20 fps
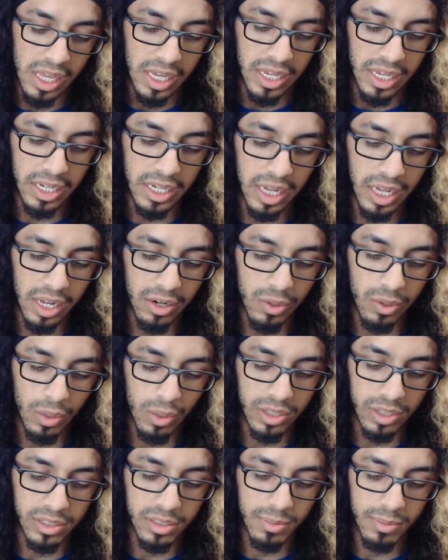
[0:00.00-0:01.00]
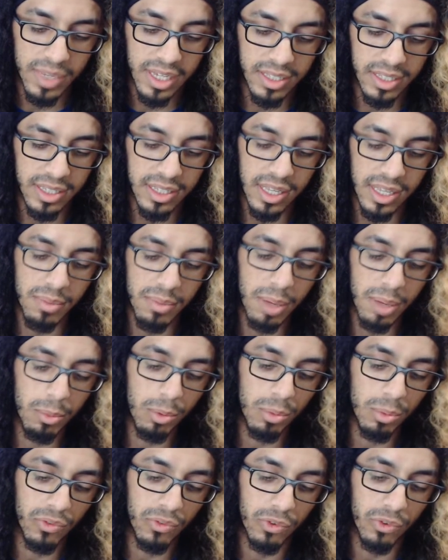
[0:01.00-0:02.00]
Hinata wants to make the day
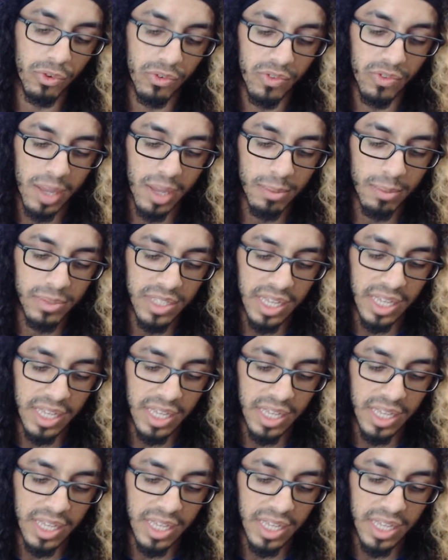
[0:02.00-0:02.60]
memorable for her family,